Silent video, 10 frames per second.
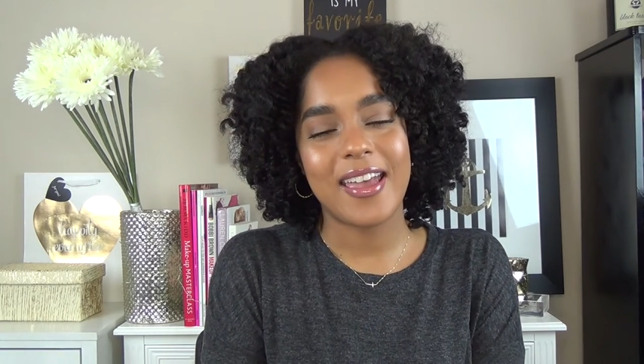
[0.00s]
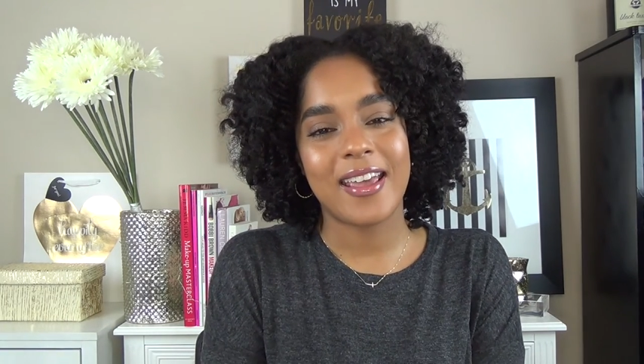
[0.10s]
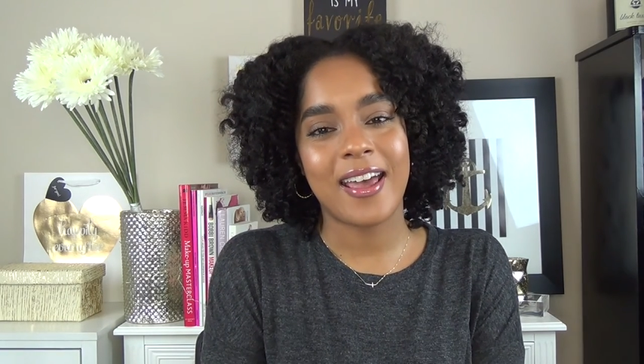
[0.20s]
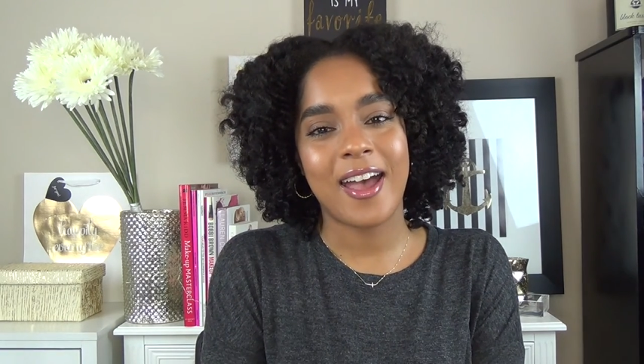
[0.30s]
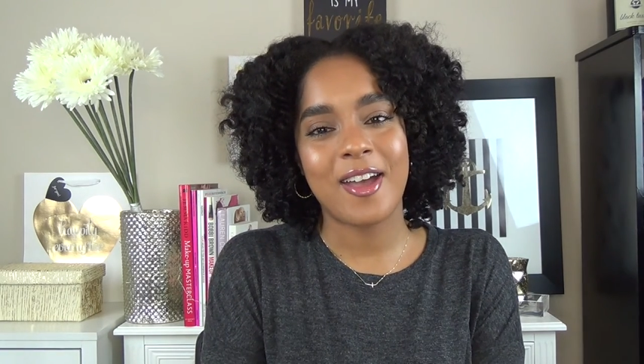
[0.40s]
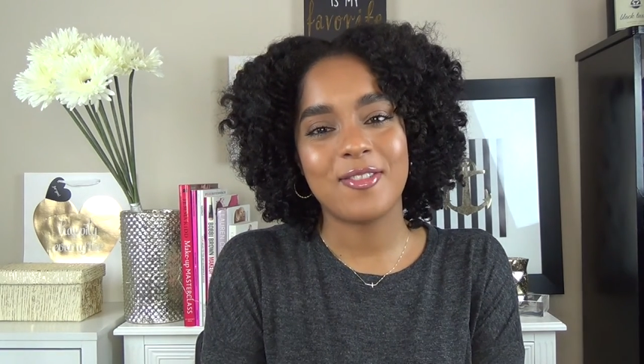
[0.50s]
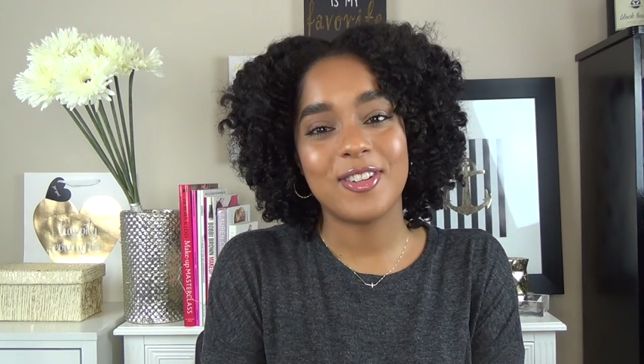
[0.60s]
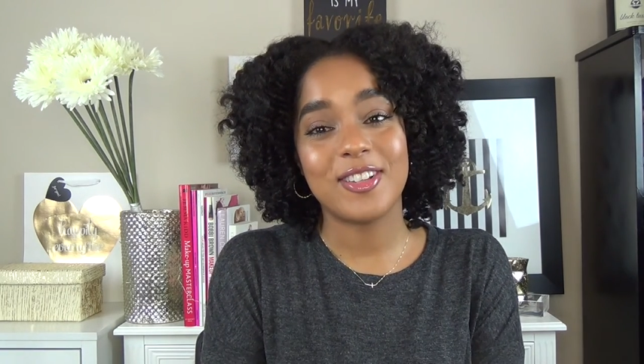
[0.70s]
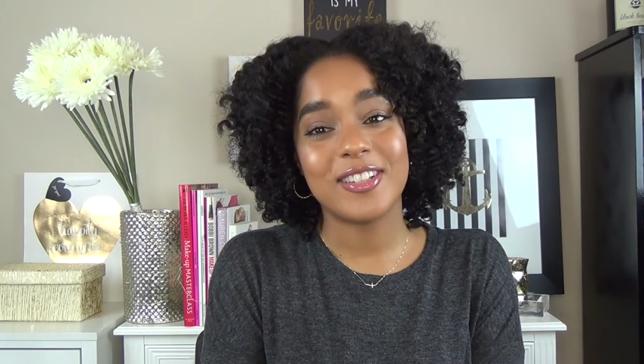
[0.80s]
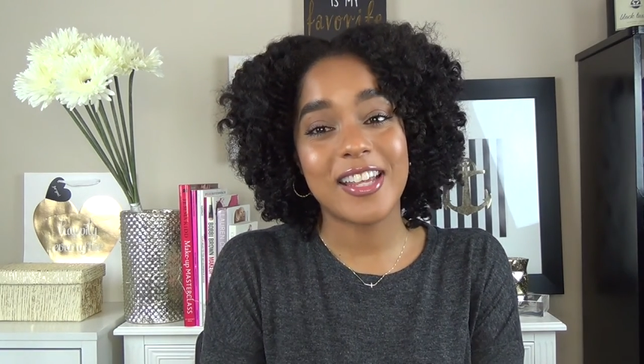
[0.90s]
and I
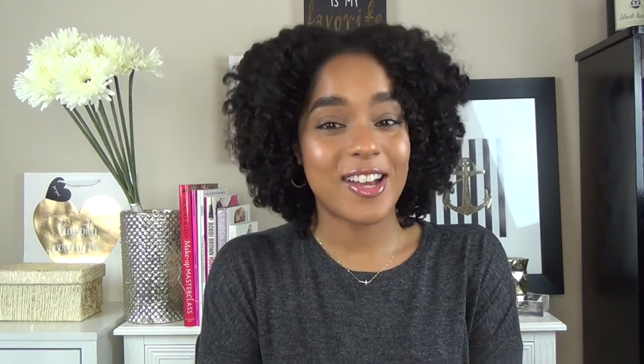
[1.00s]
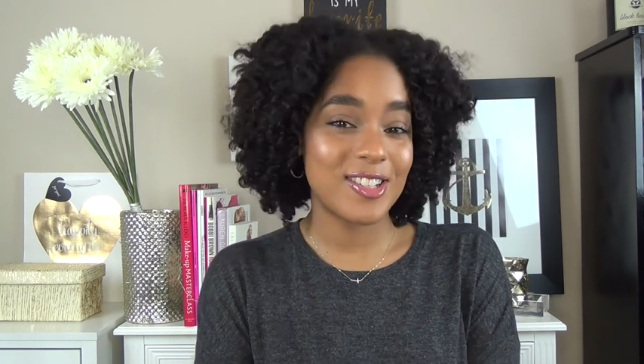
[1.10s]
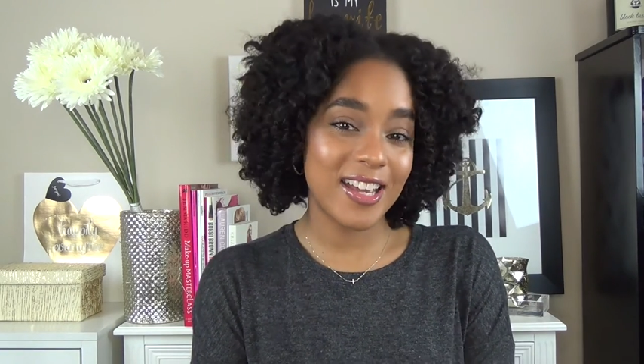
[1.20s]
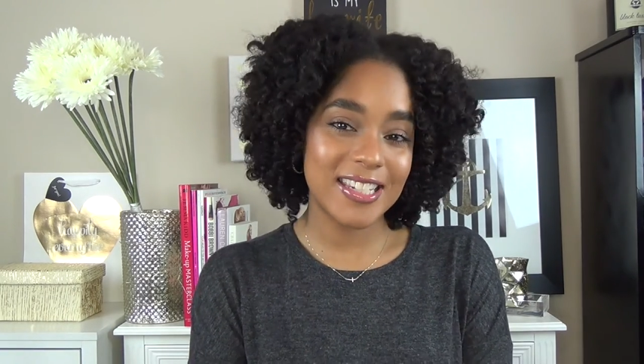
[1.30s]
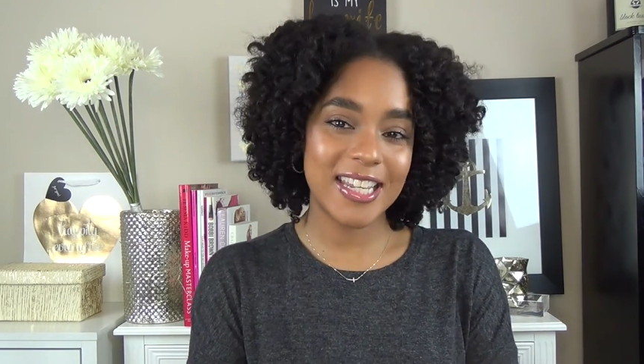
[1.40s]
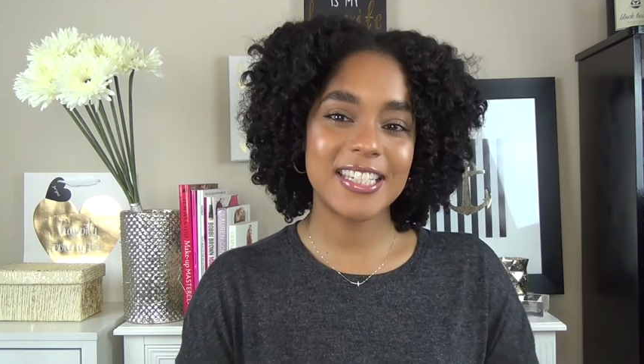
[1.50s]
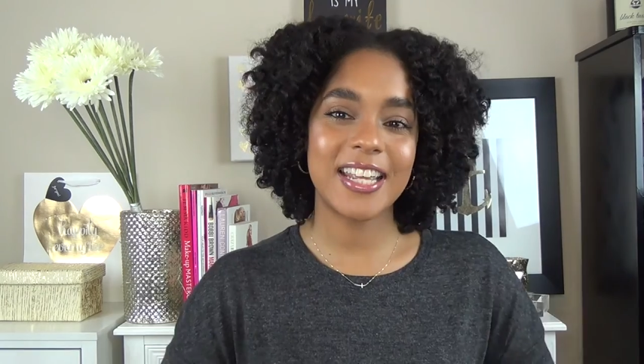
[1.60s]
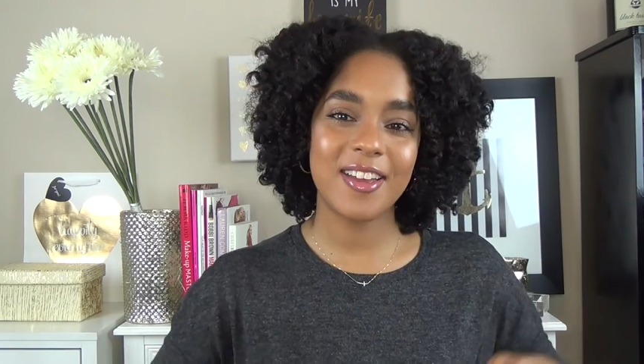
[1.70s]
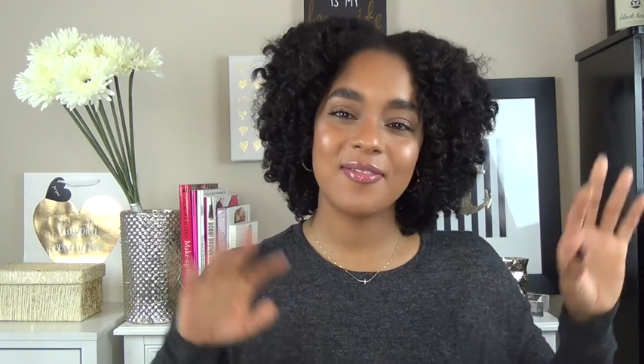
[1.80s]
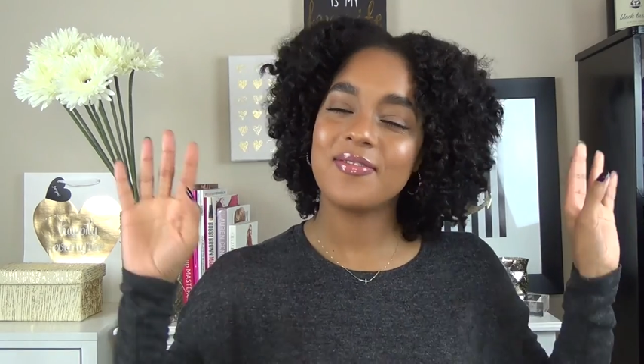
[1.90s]
will talk to you guys next
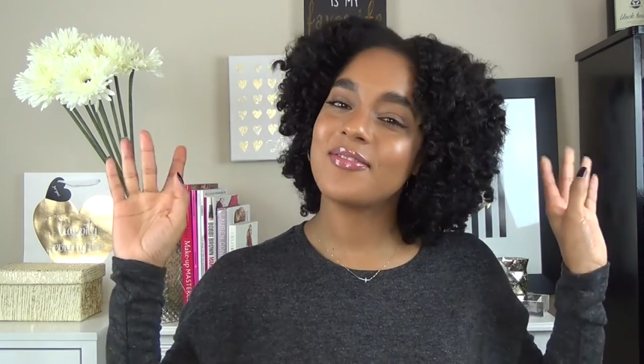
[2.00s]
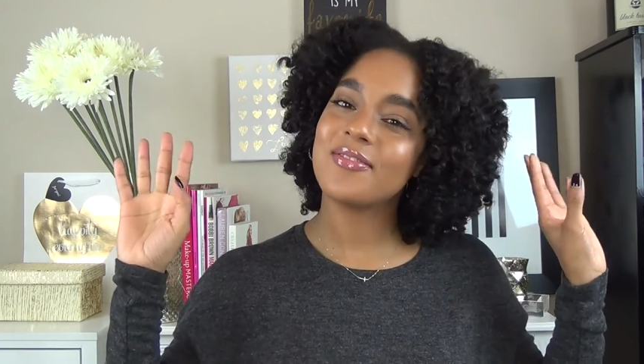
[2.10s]
time.